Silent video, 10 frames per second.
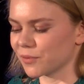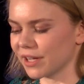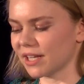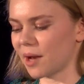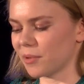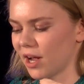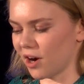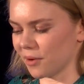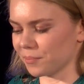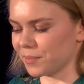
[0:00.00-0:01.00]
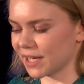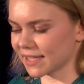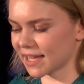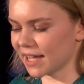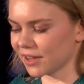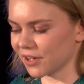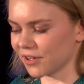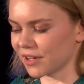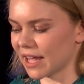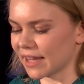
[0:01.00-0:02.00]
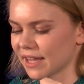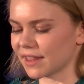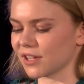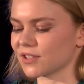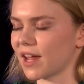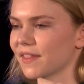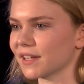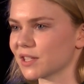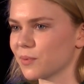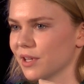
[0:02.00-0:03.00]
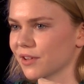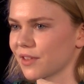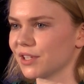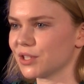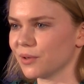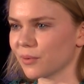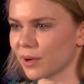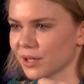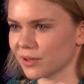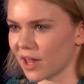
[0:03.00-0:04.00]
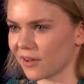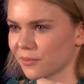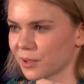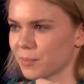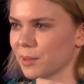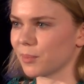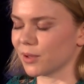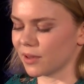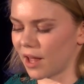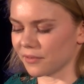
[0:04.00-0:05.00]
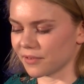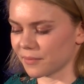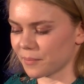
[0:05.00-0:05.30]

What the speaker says: written on my arm, because I learned that there's nothing sweeter than doing what you love with people you love.